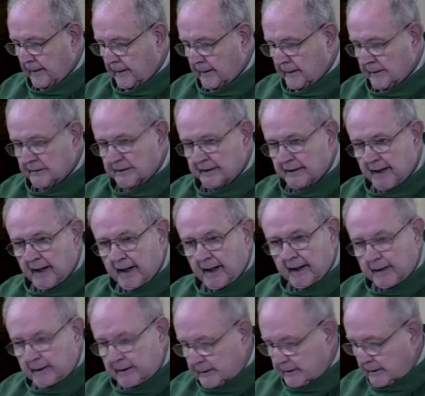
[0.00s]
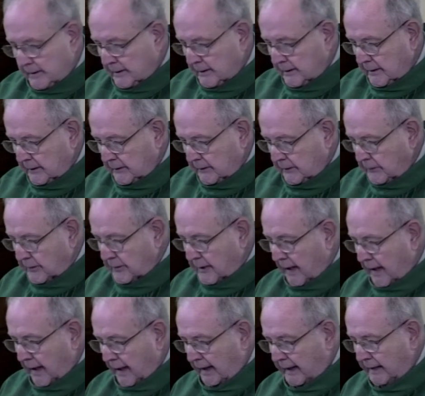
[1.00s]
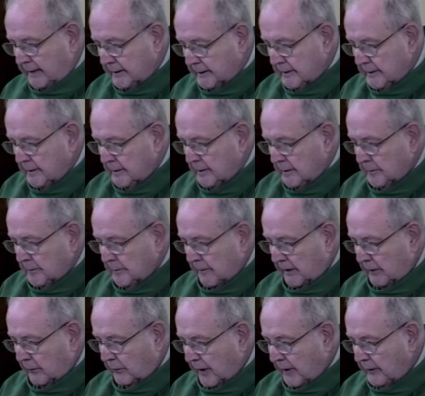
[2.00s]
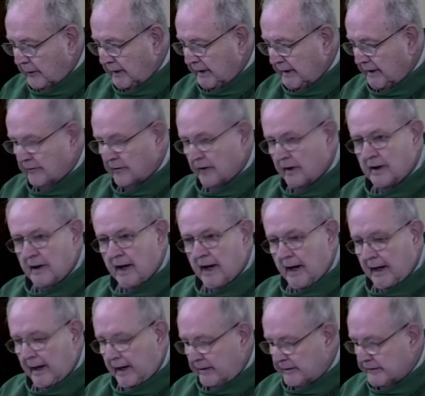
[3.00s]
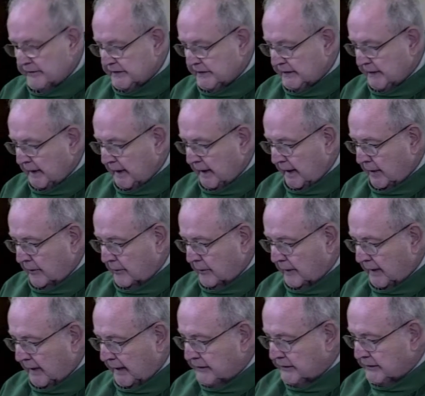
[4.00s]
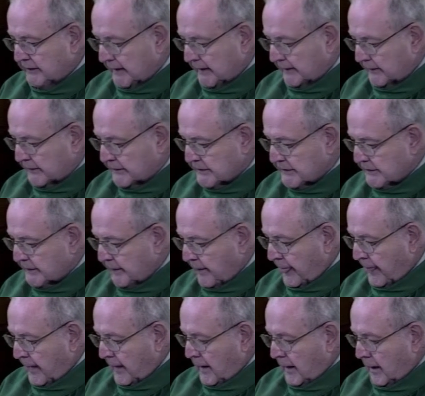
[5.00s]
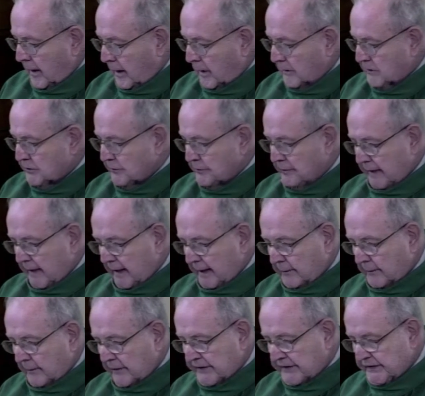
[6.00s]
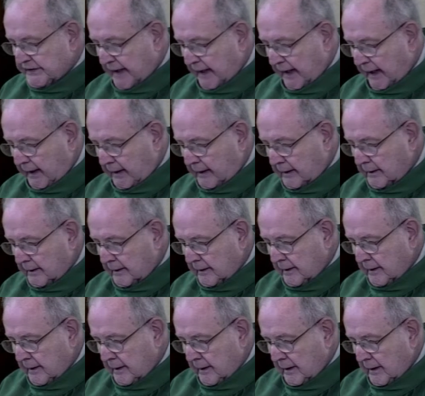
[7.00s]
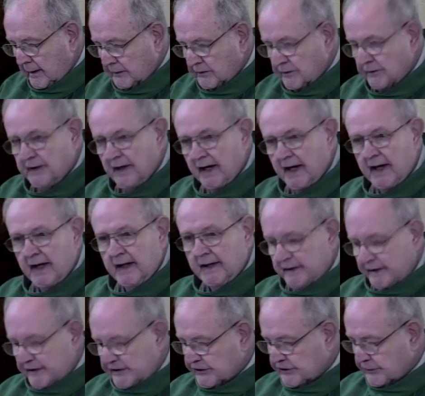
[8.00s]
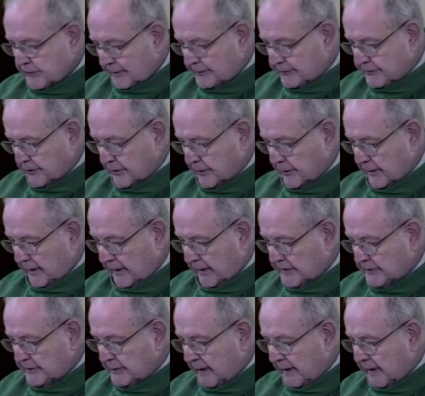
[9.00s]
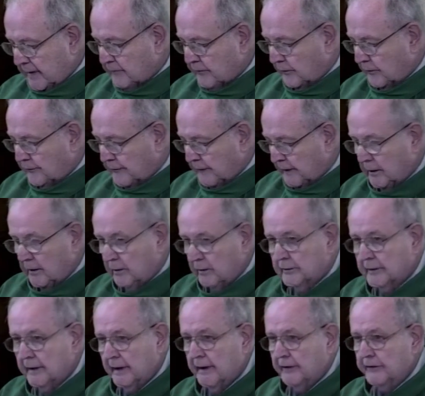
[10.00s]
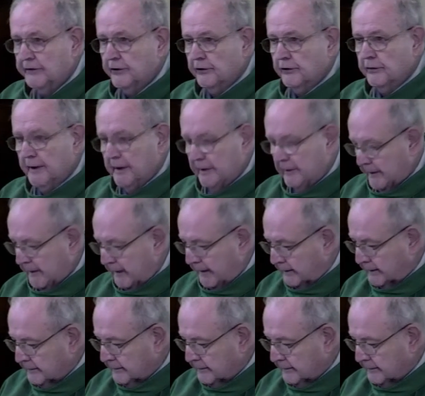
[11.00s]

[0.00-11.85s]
Today, you and I, by the way we live our lives and relate to others, ought to be able to say, today this scripture is being fulfilled in your hearing.